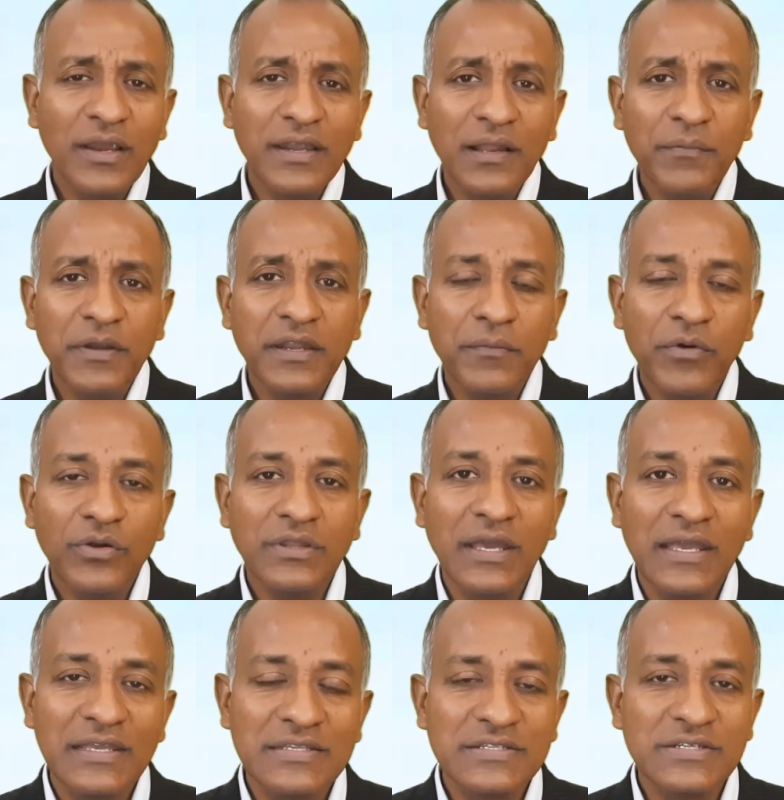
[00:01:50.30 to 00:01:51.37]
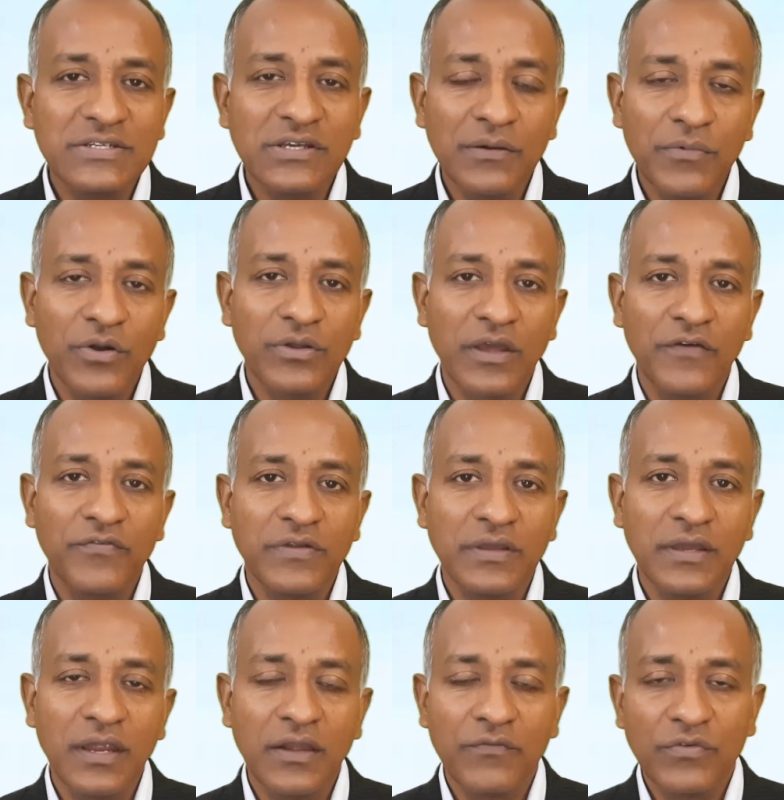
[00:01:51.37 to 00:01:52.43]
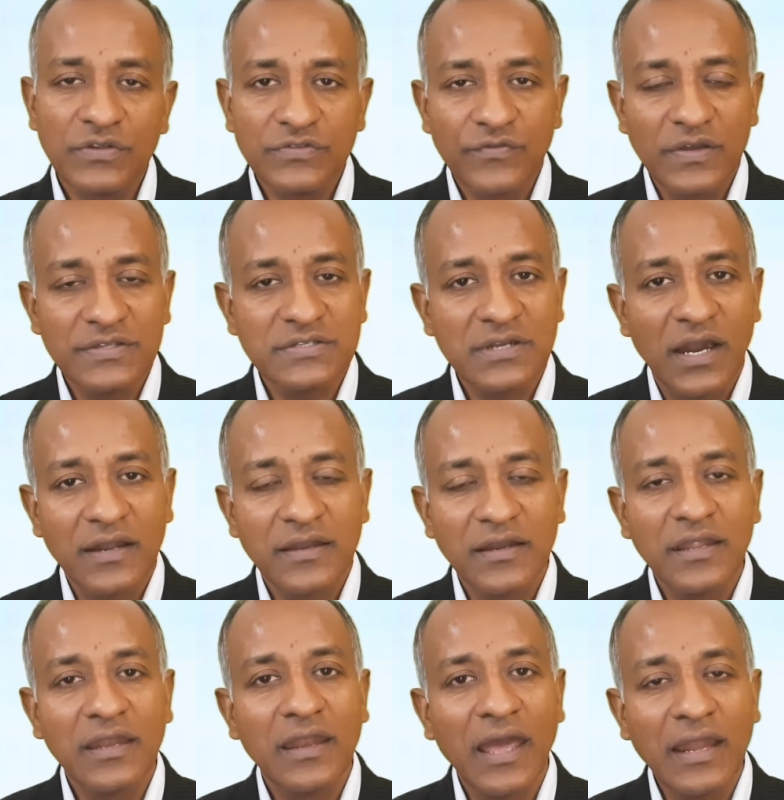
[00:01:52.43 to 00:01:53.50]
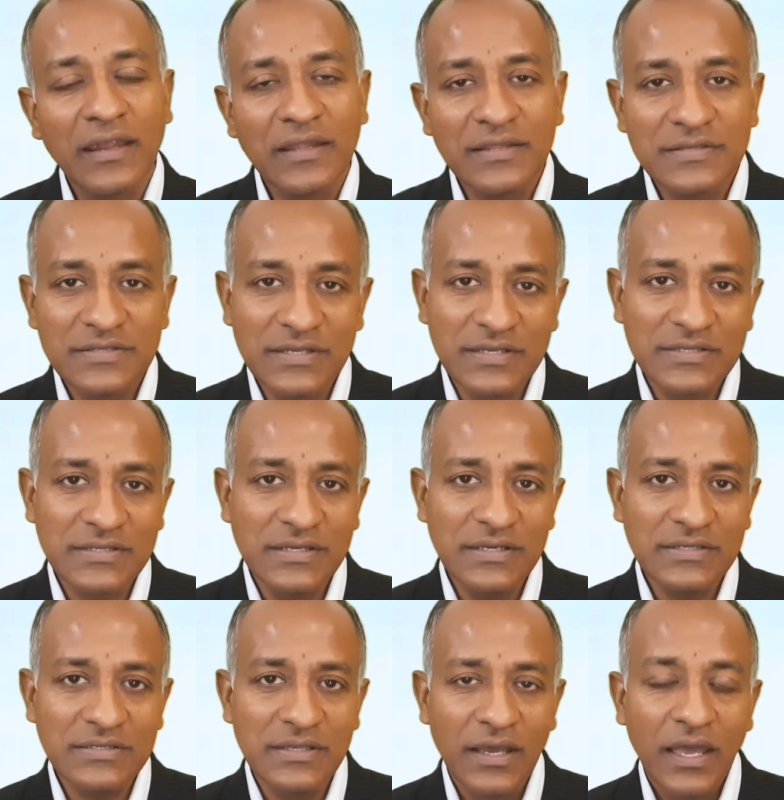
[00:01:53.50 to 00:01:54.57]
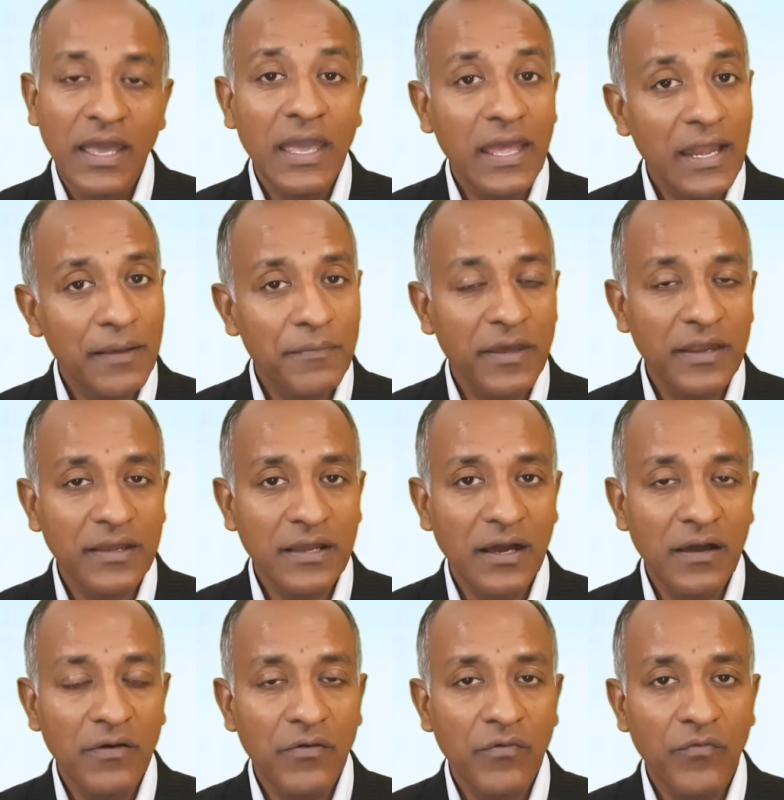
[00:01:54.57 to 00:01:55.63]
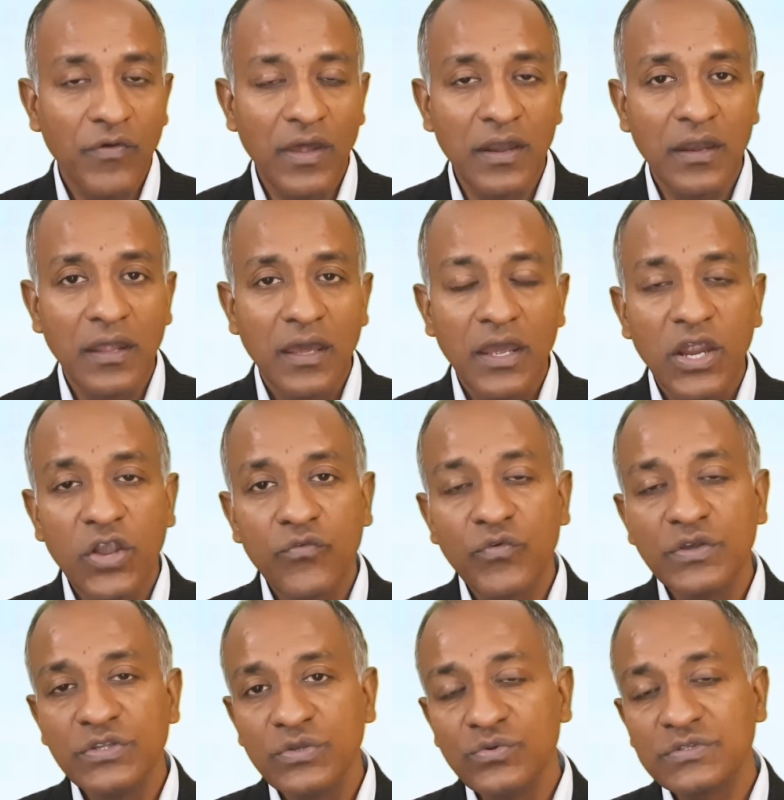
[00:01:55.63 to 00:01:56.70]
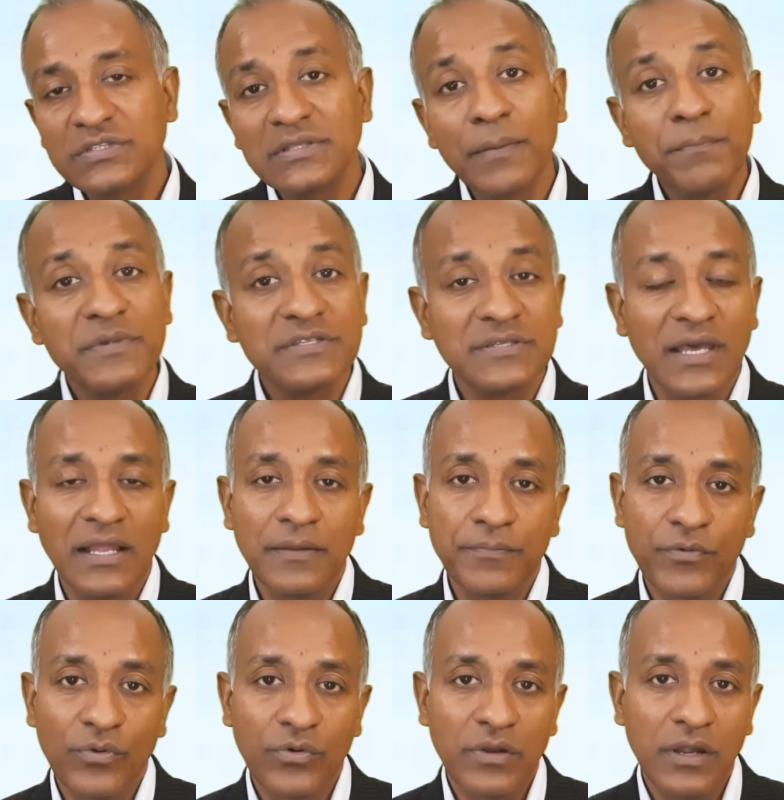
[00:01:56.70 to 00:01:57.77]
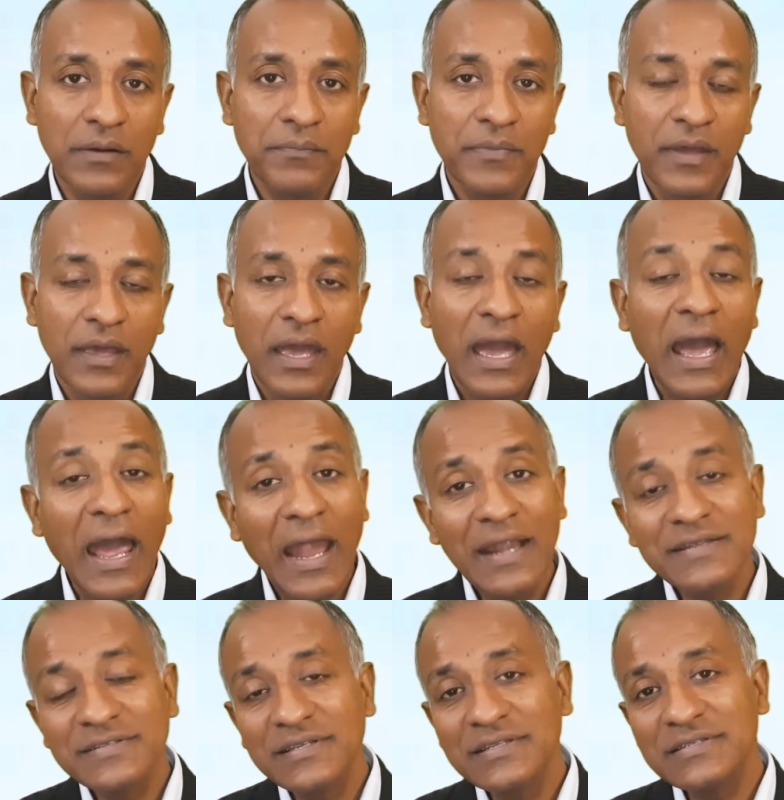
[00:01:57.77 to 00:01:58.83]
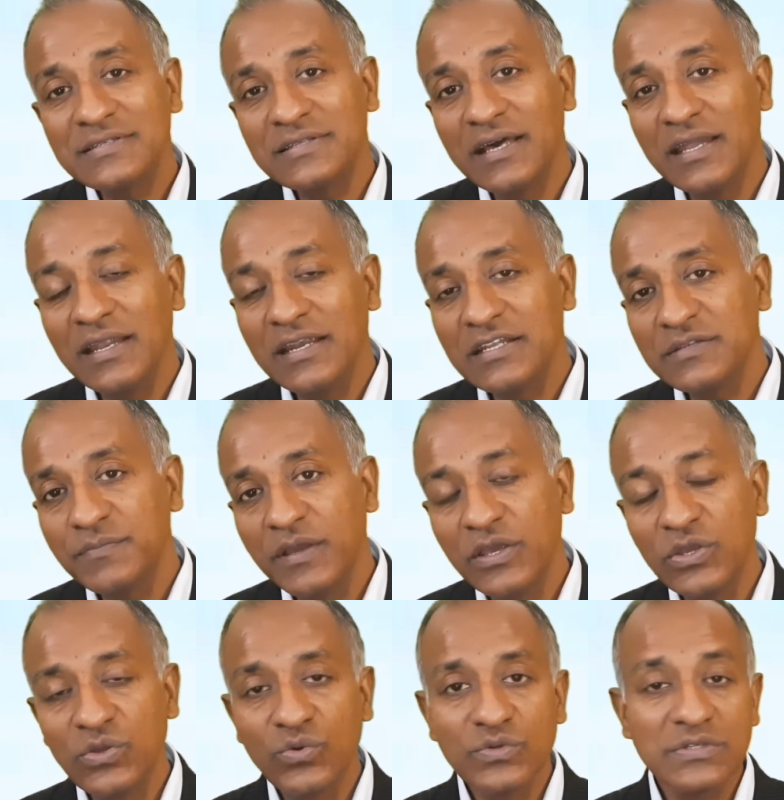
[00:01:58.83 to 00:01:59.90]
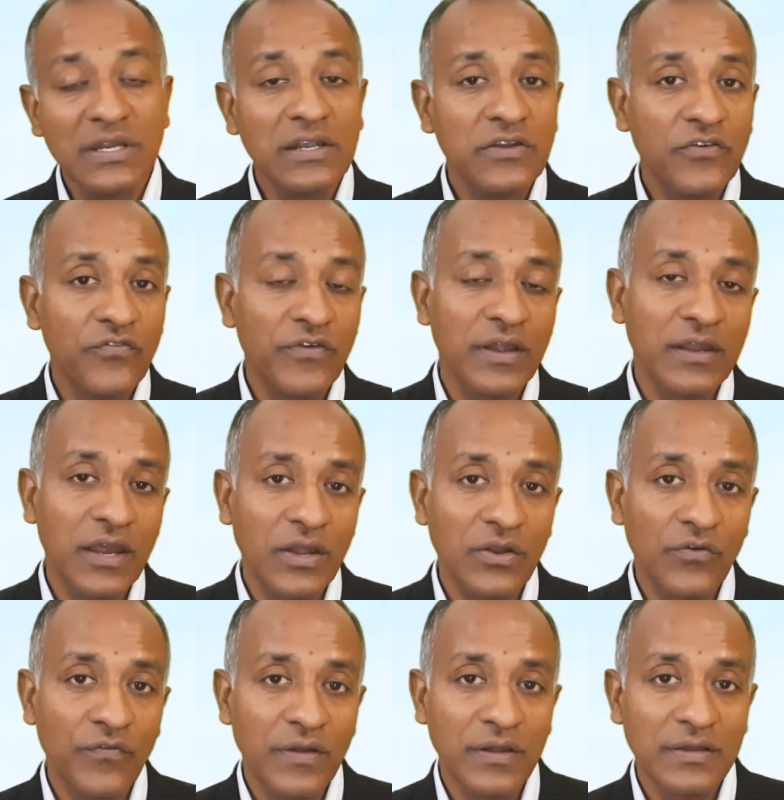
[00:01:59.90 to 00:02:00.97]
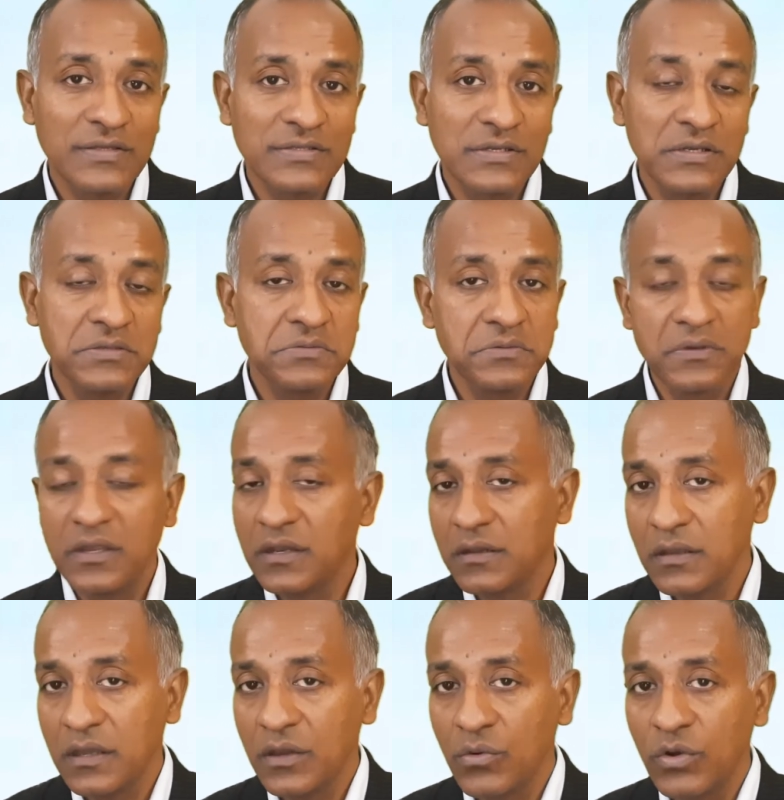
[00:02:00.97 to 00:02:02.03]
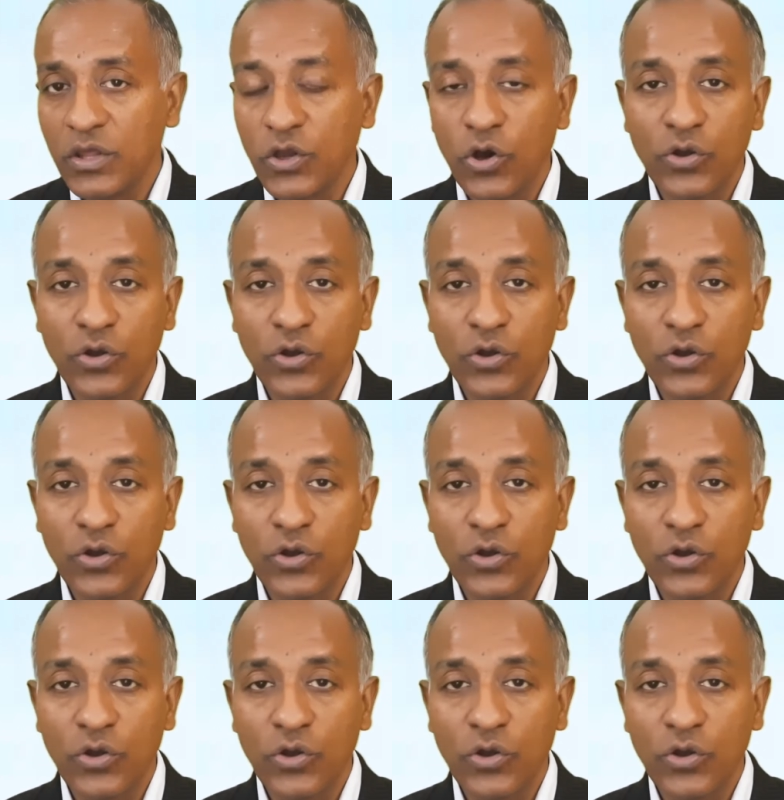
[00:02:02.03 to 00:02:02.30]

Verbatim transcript: a little bit about the history about FTA, it was first started in 1960s in America when it was used in the missile program. And since then, it is being used in different kind of industries, in, including